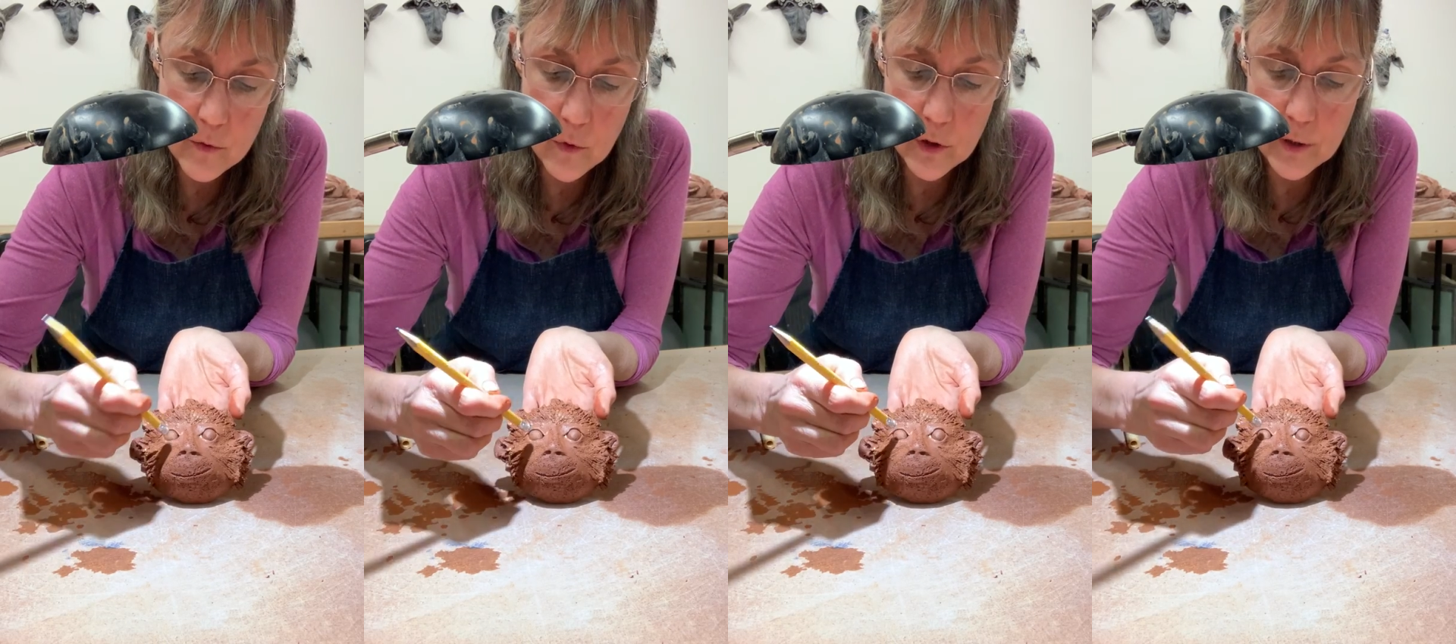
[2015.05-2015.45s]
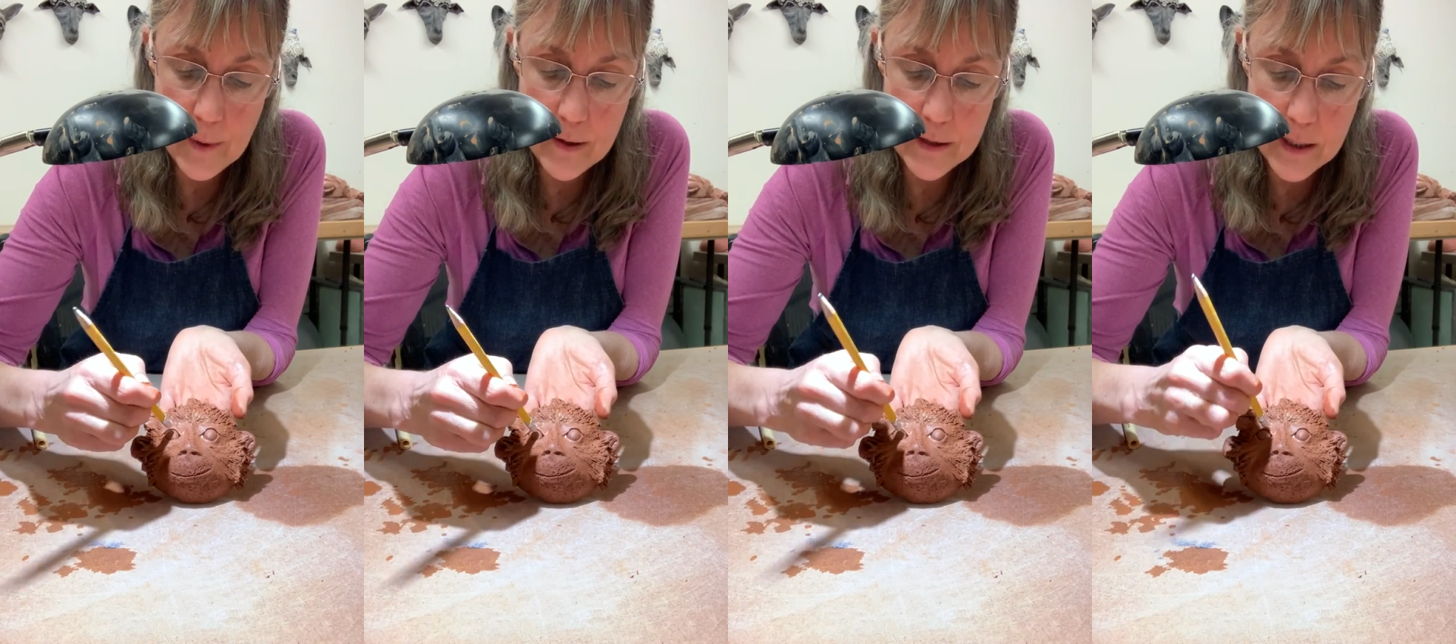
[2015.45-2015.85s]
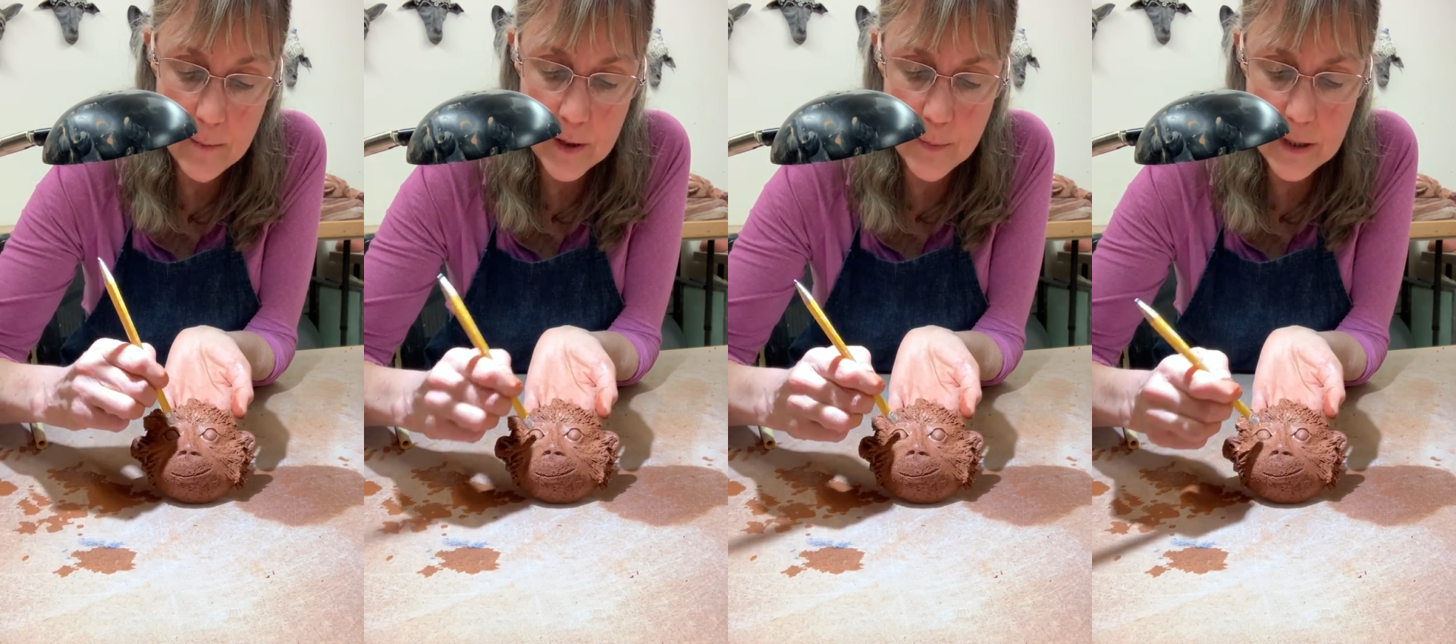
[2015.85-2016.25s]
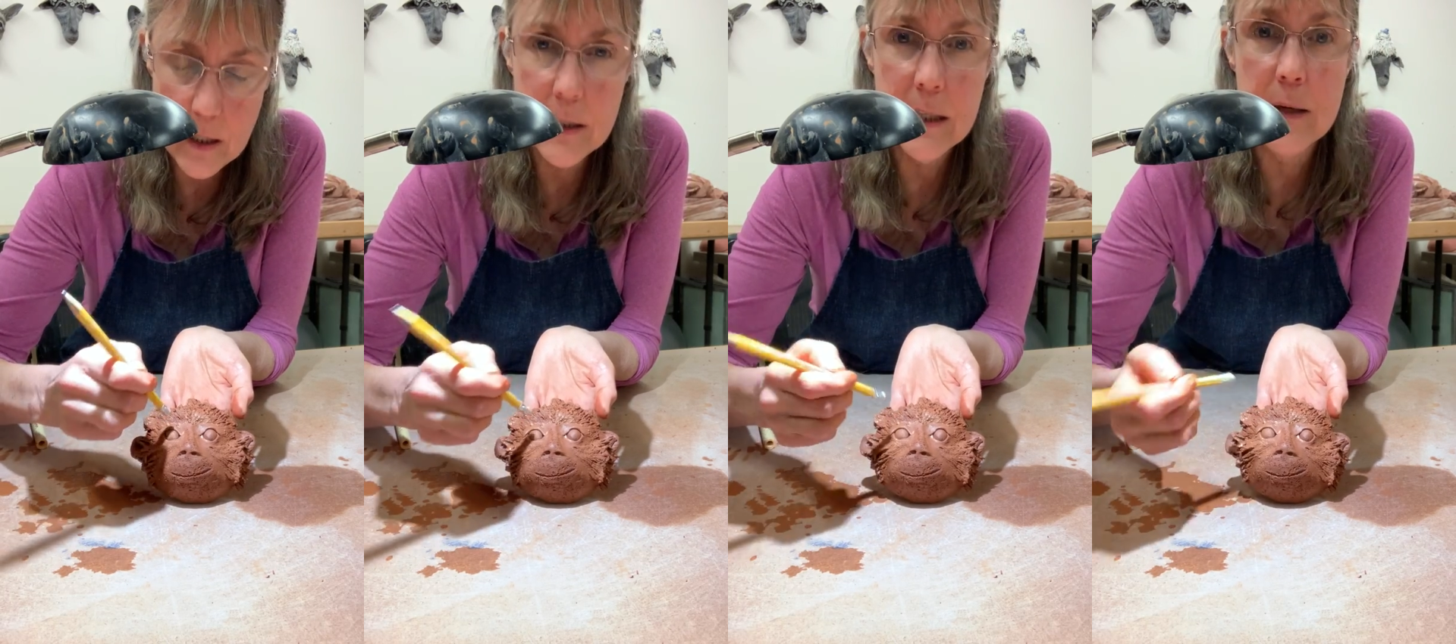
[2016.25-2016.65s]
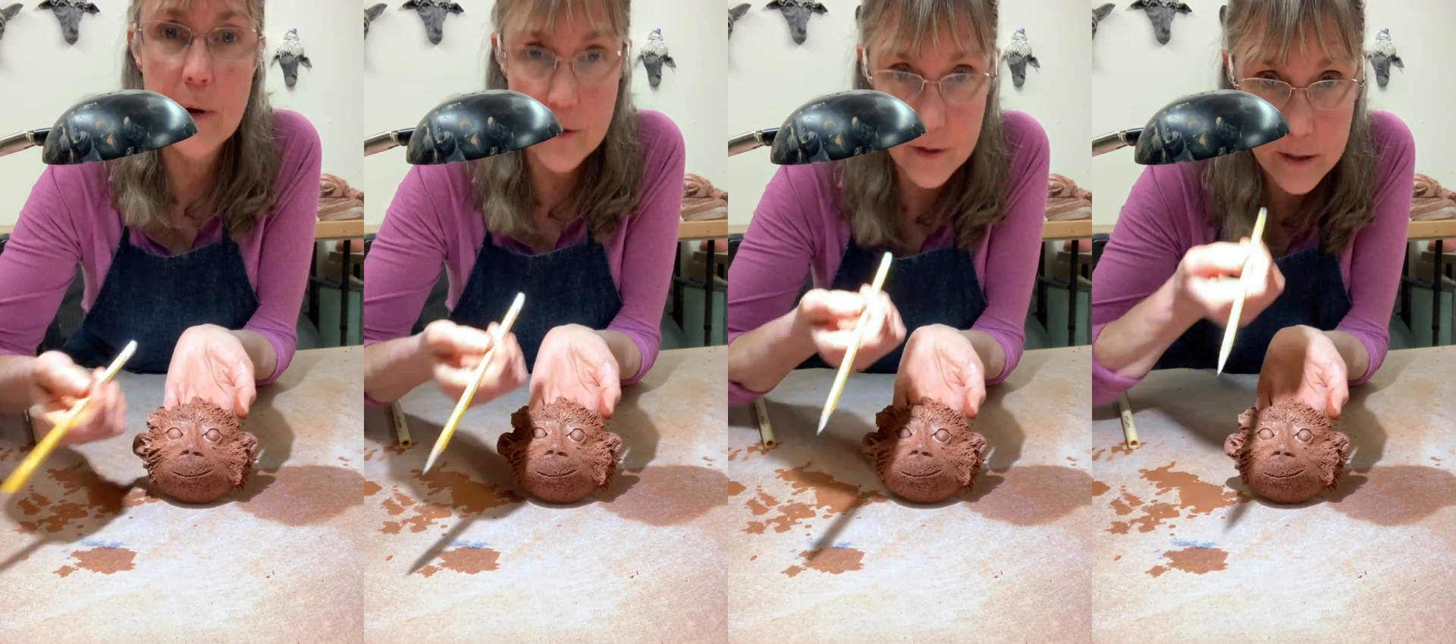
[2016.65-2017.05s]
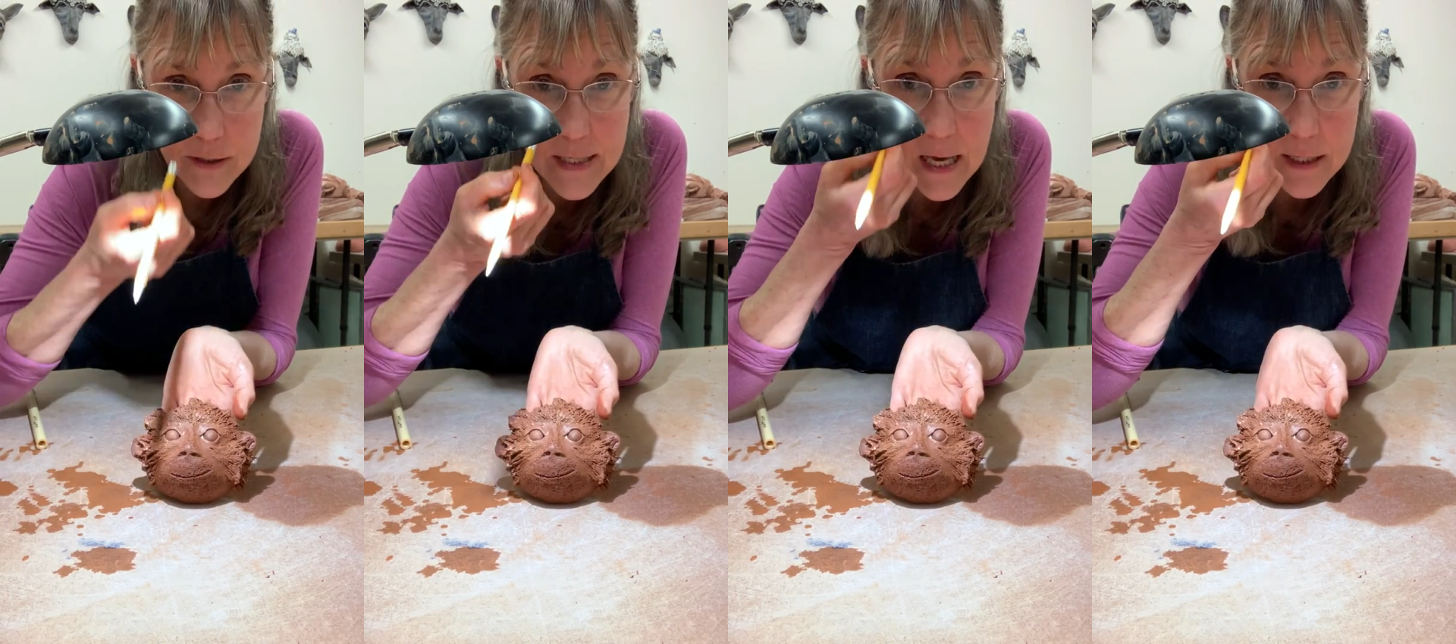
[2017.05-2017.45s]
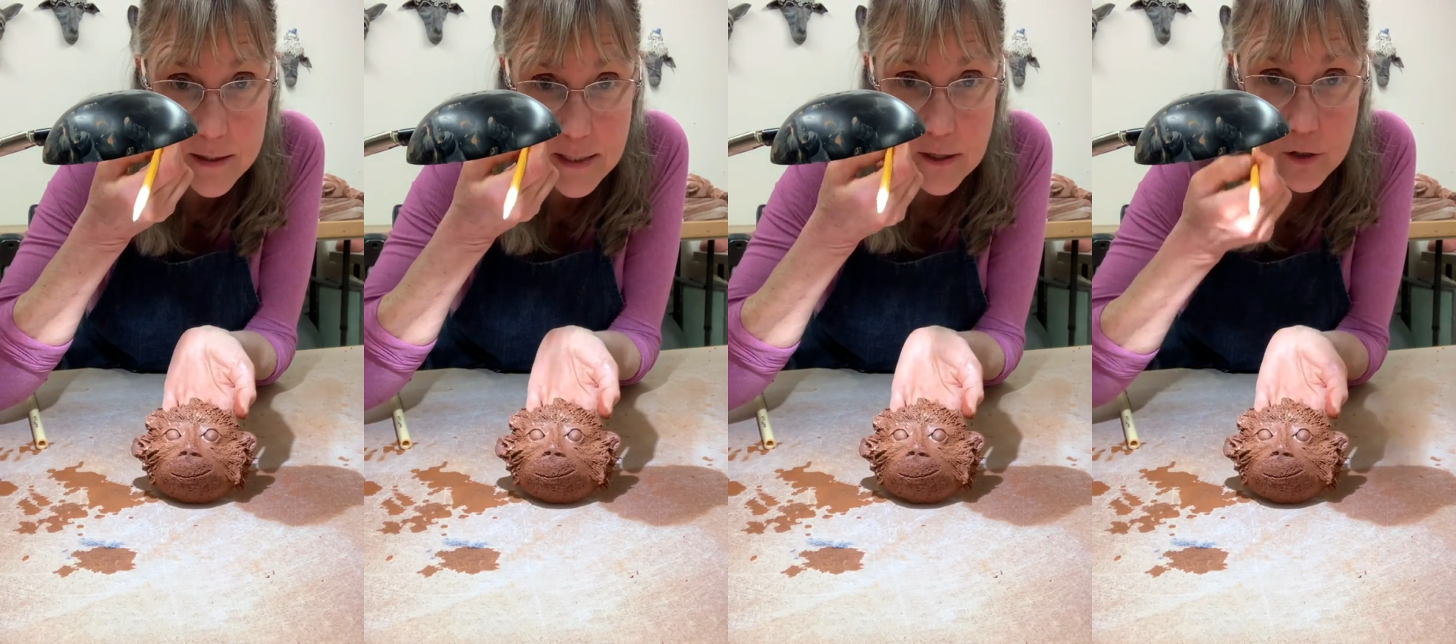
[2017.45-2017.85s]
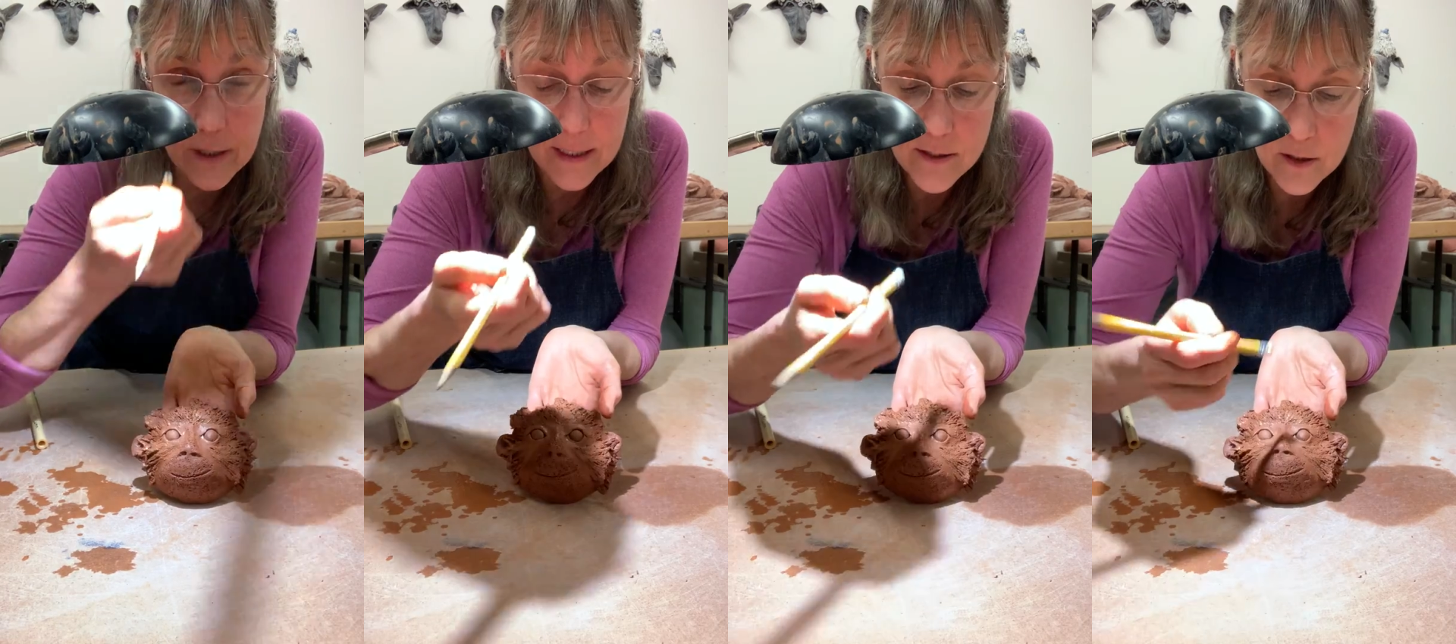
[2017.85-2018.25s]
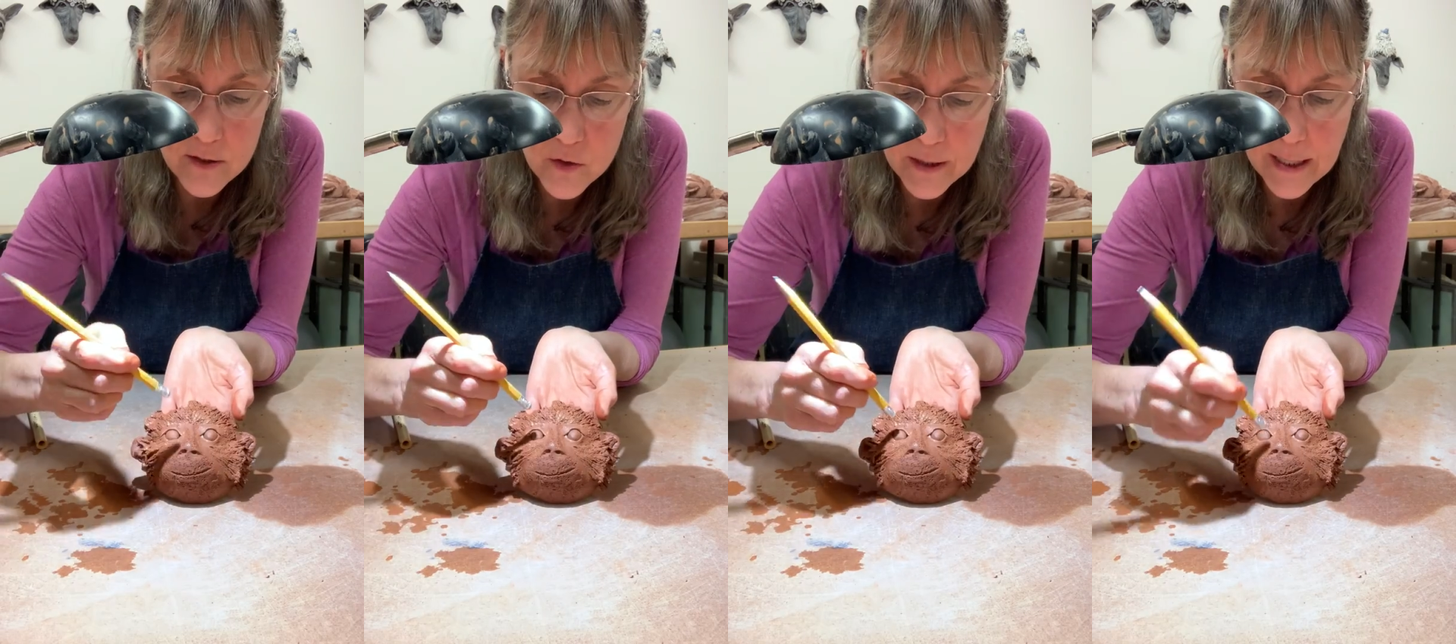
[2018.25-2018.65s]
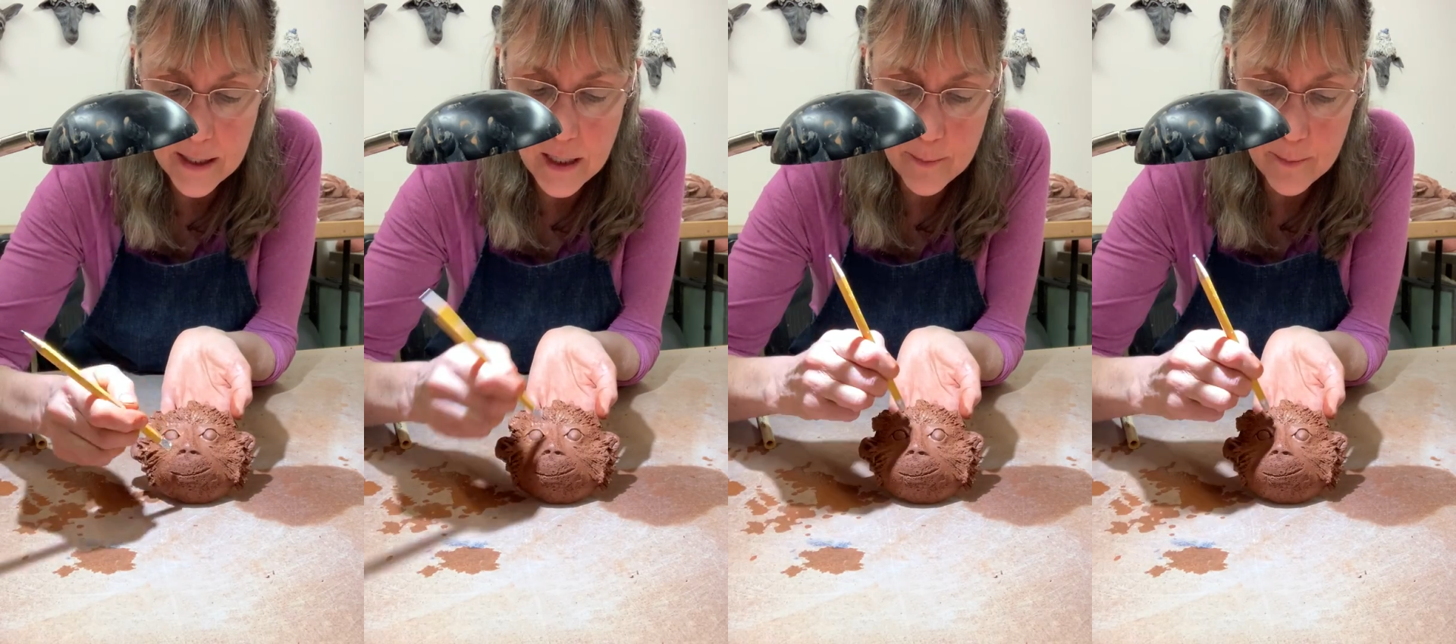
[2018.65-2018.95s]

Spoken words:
roll it around, and I'm going to put it a little, rather than dead center like he's looking straight ahead,